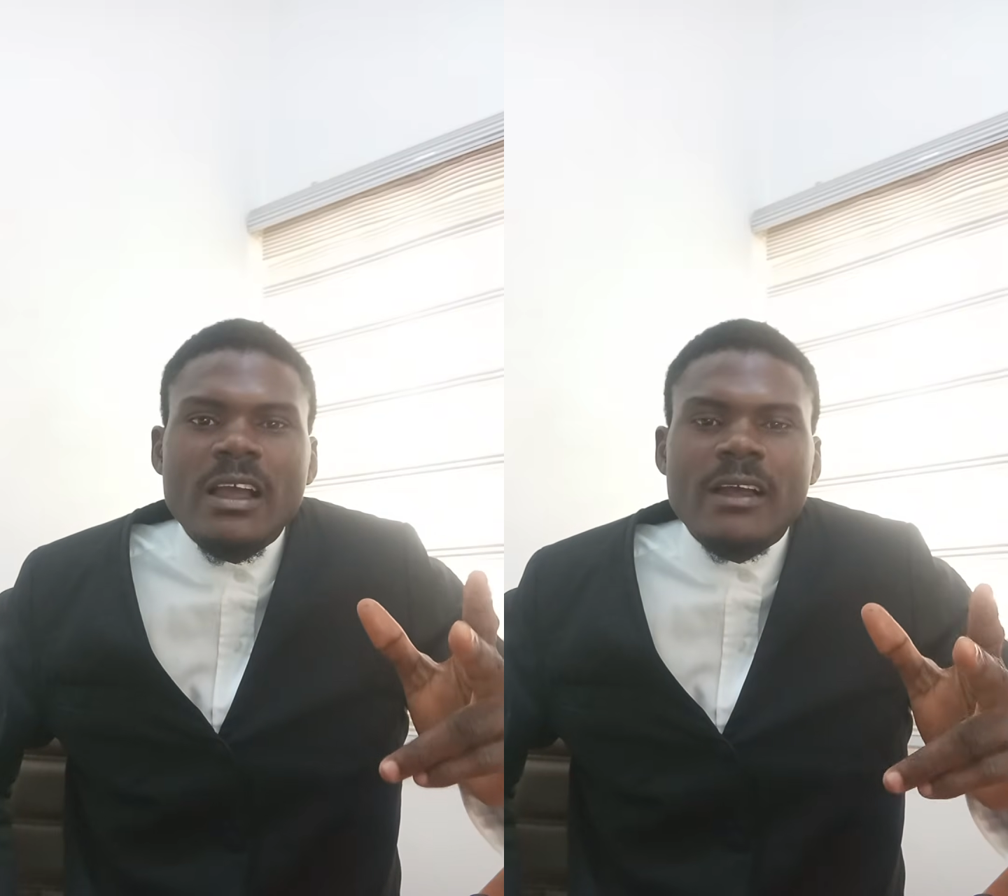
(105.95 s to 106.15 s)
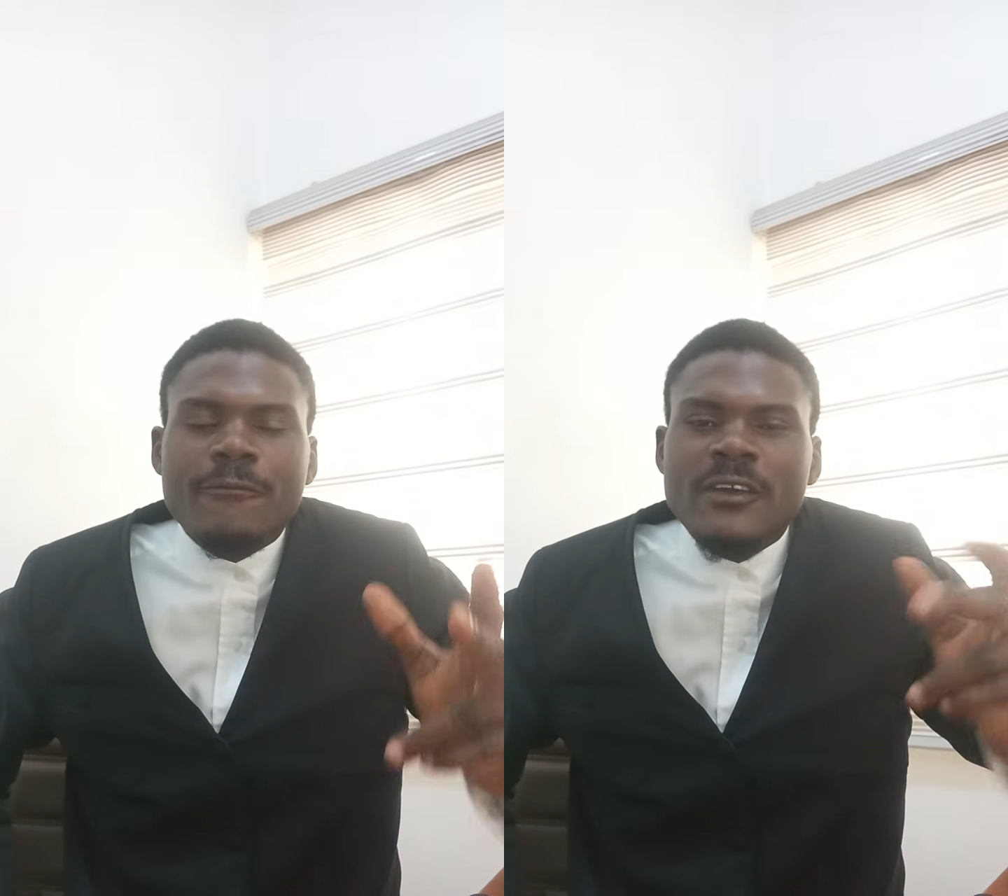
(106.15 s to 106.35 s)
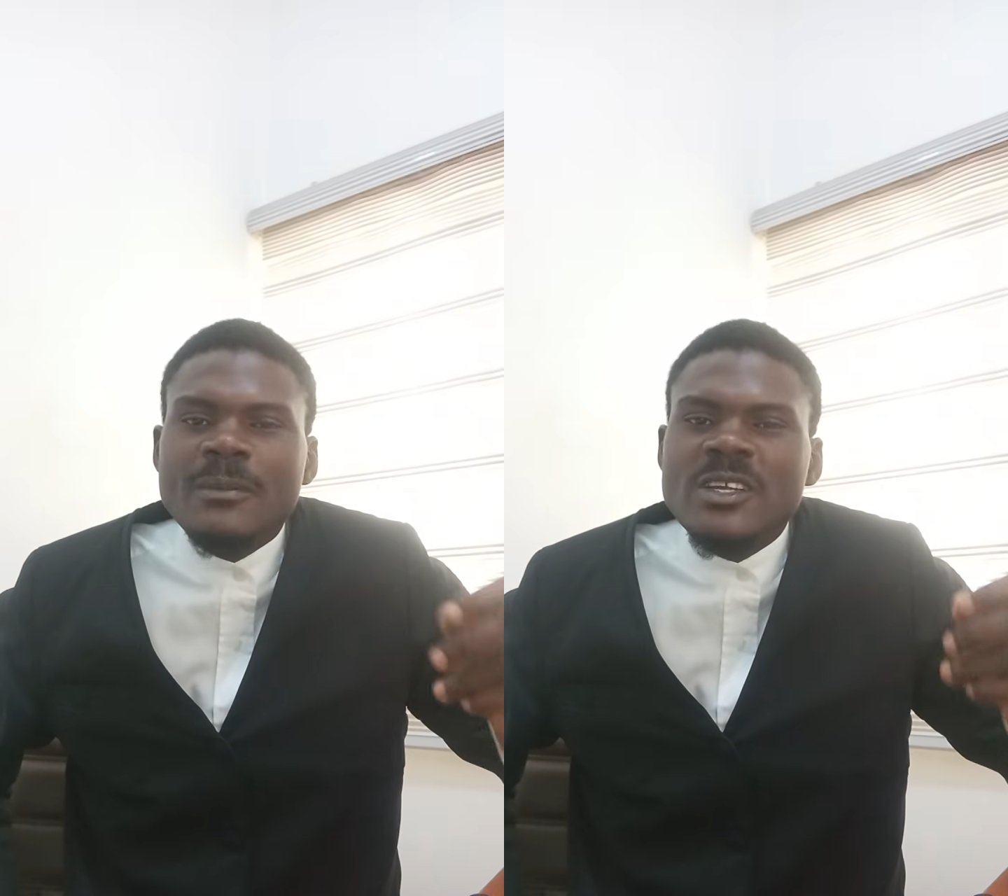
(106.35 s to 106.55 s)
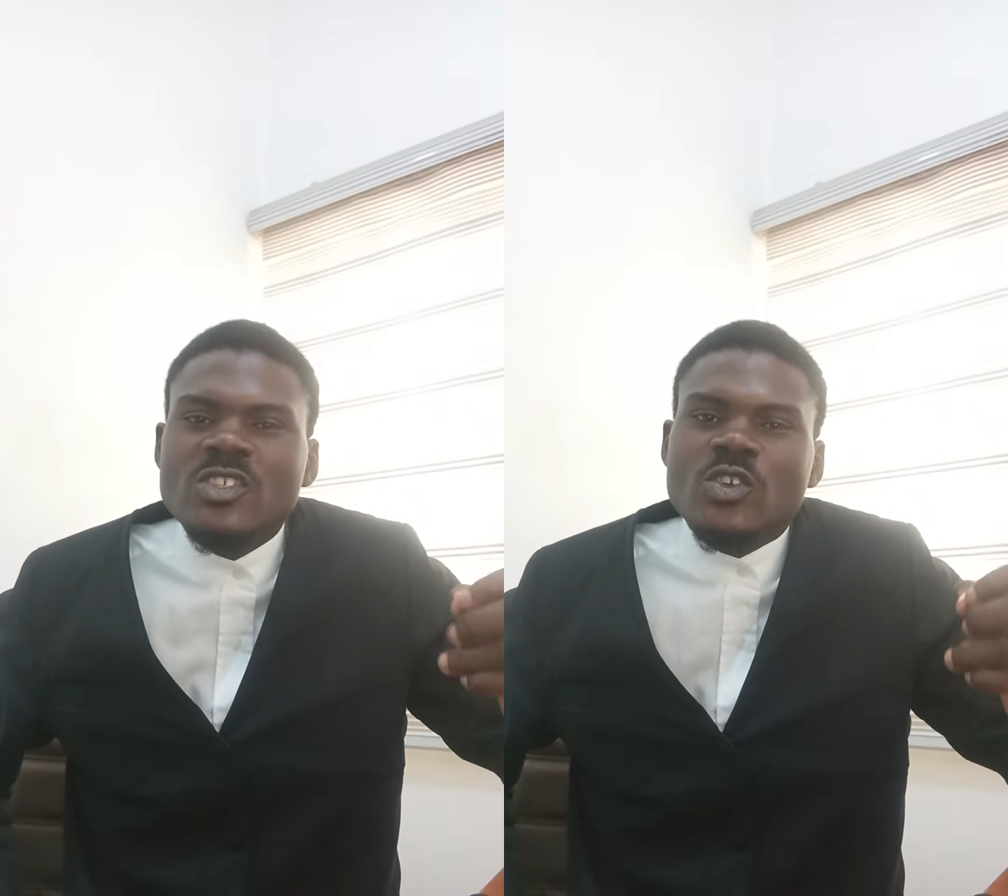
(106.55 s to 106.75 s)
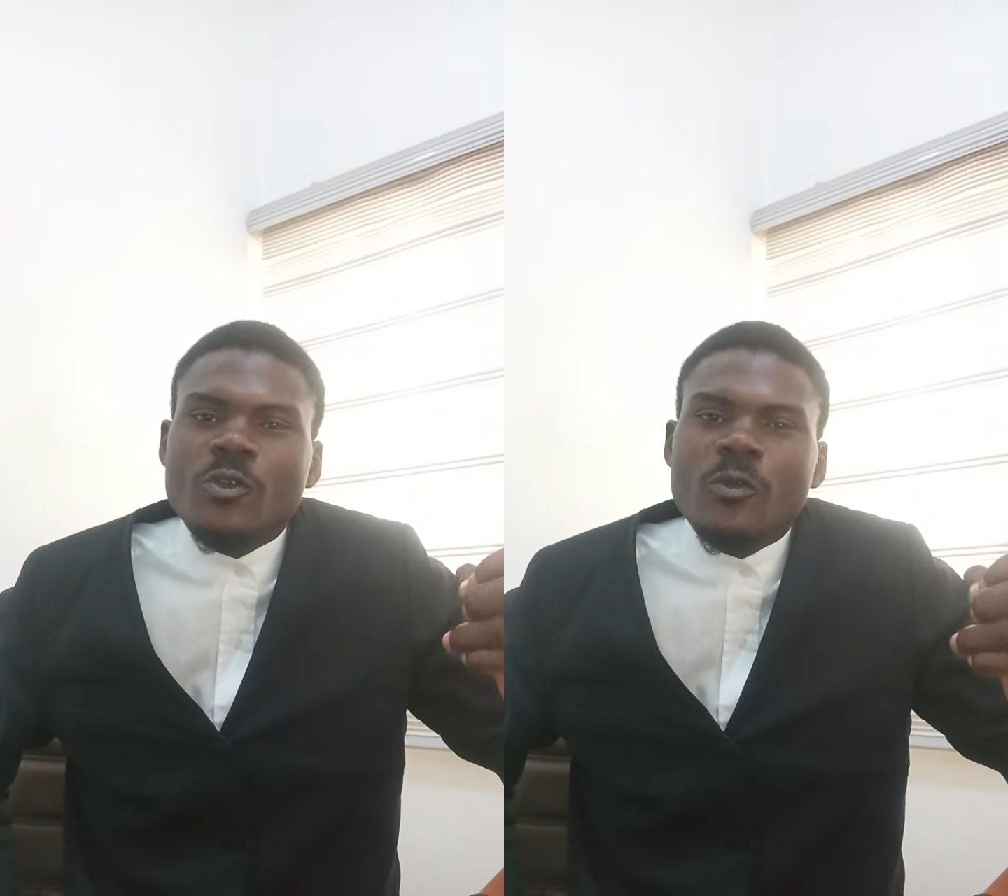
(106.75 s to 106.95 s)

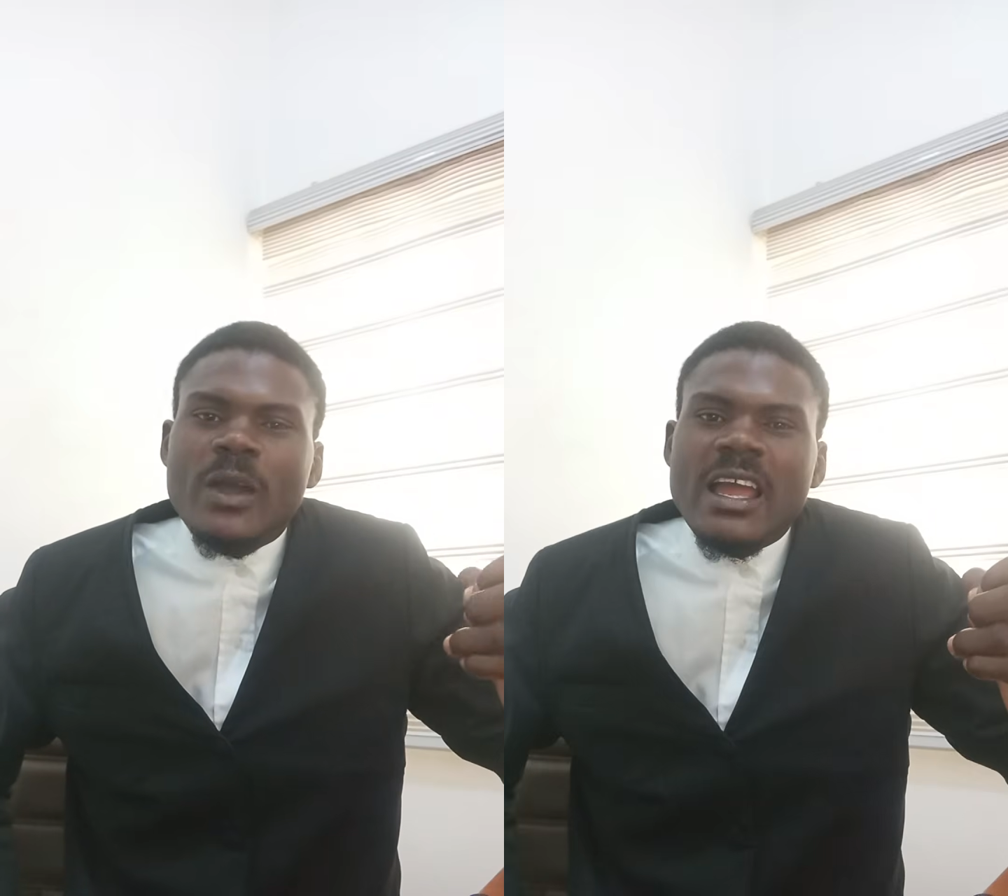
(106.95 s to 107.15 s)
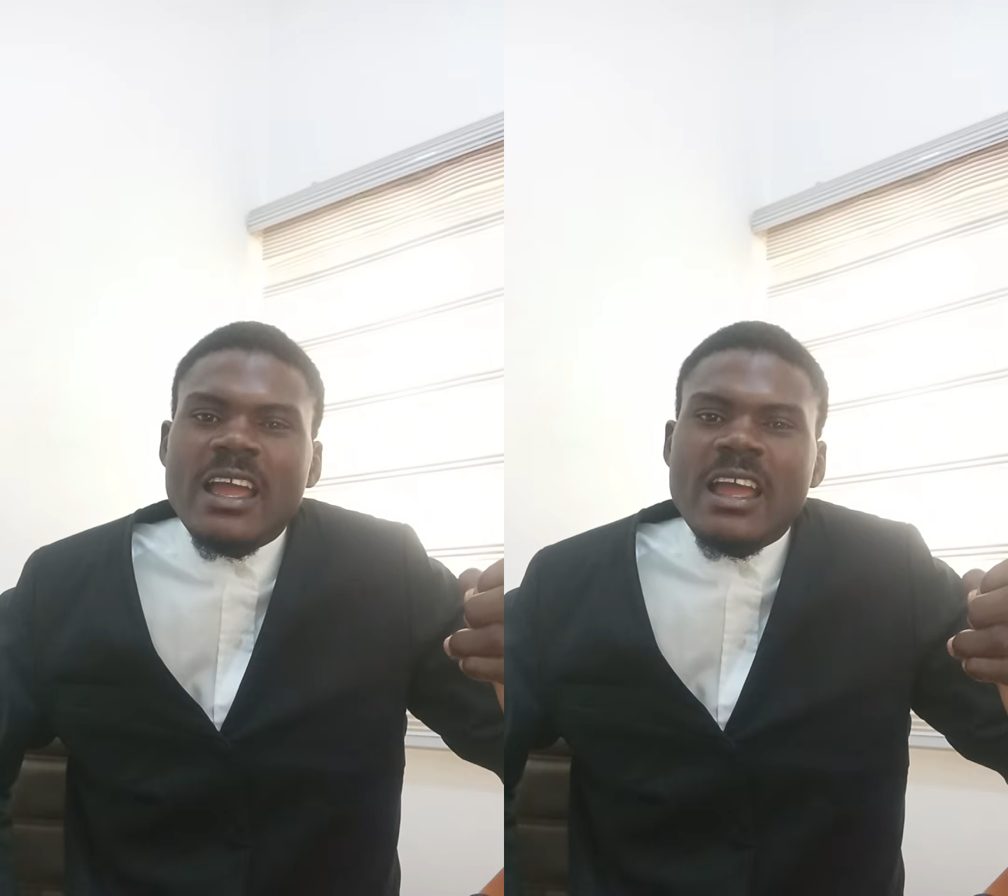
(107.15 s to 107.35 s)
fundamental